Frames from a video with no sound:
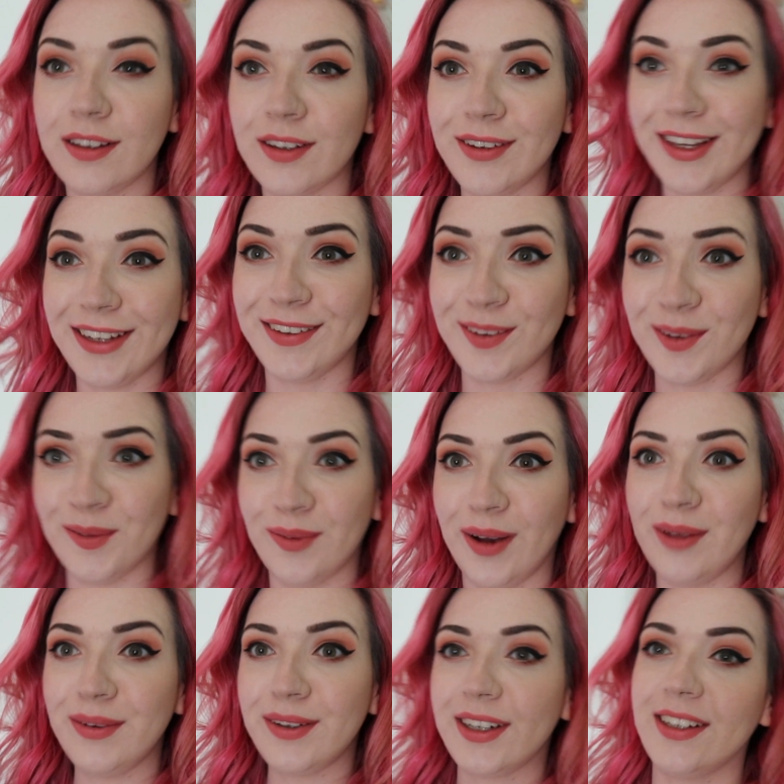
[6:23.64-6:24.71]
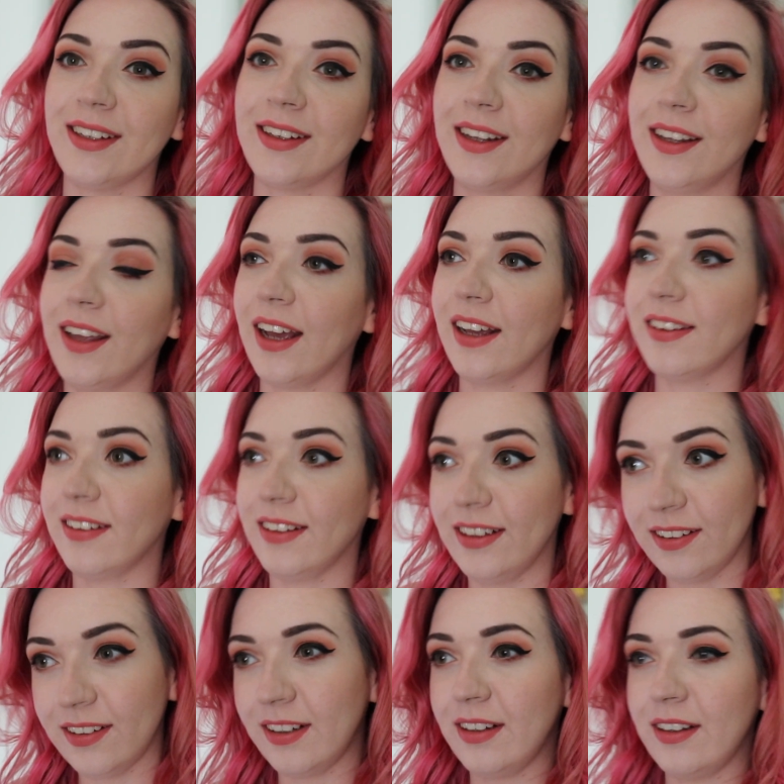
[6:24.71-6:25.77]
Okay, so while we're in
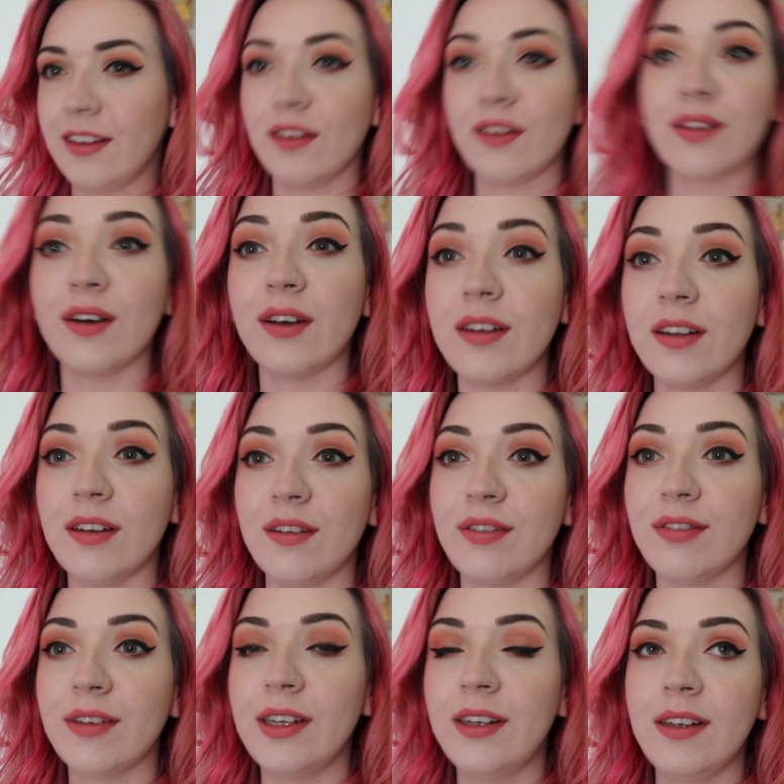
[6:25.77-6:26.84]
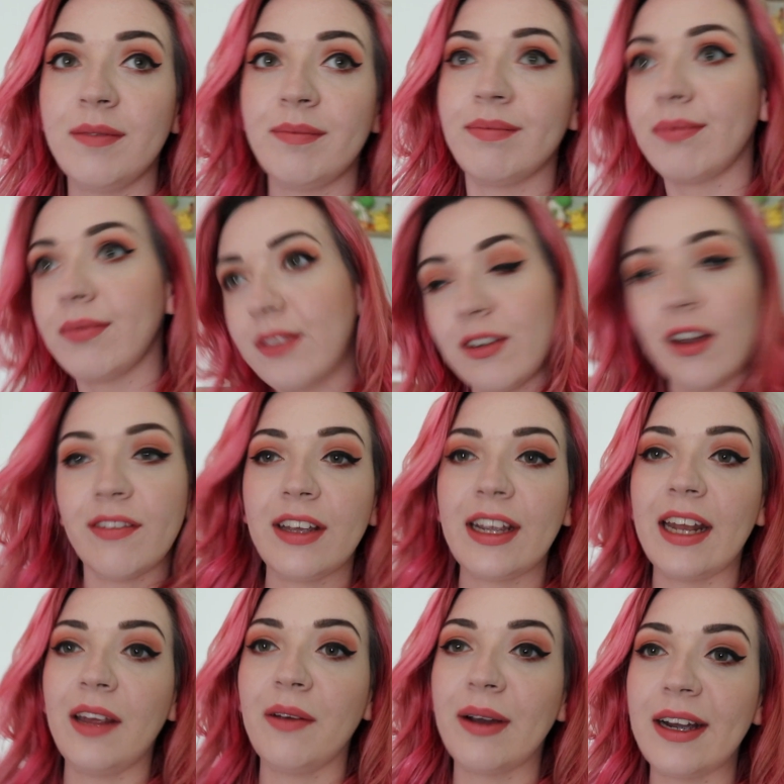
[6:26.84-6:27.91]
isolation and the thought of traveling
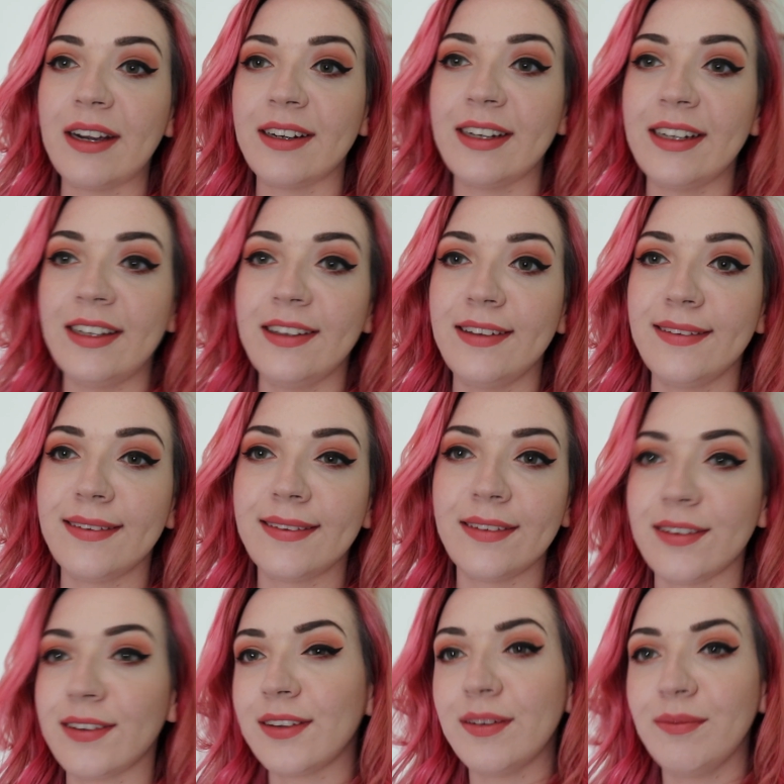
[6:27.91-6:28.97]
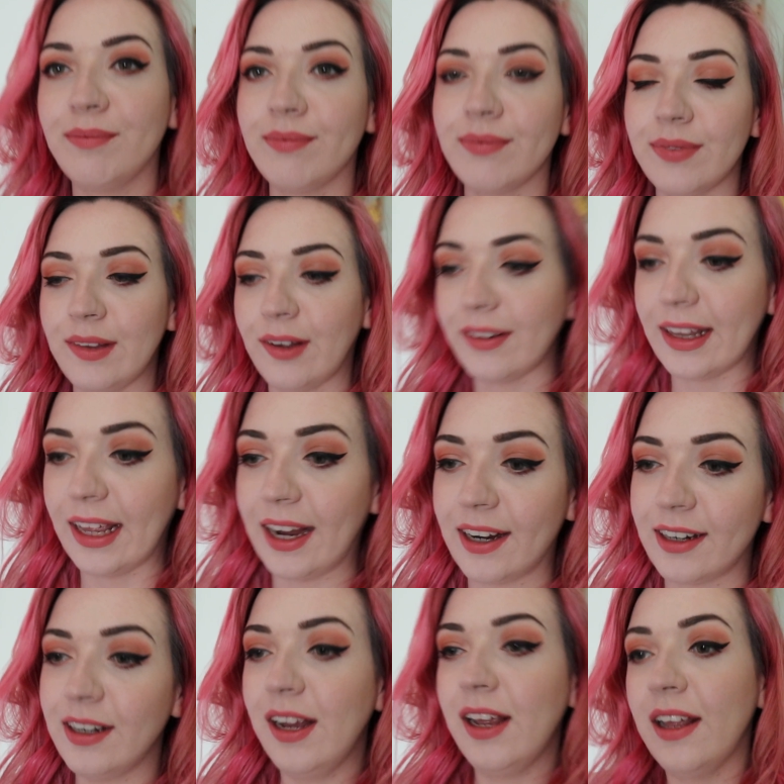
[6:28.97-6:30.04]
anywhere is just not
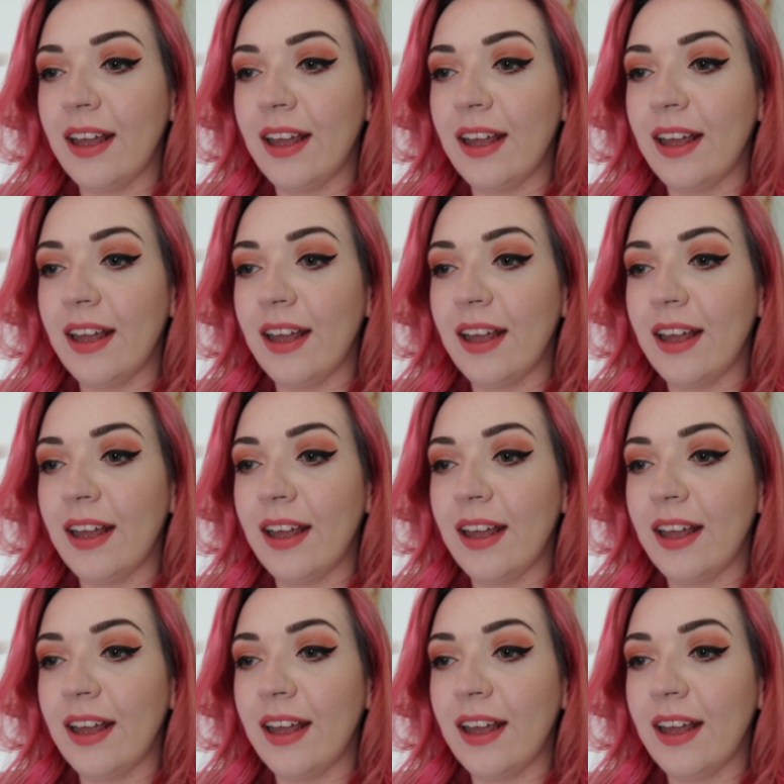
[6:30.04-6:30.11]
there,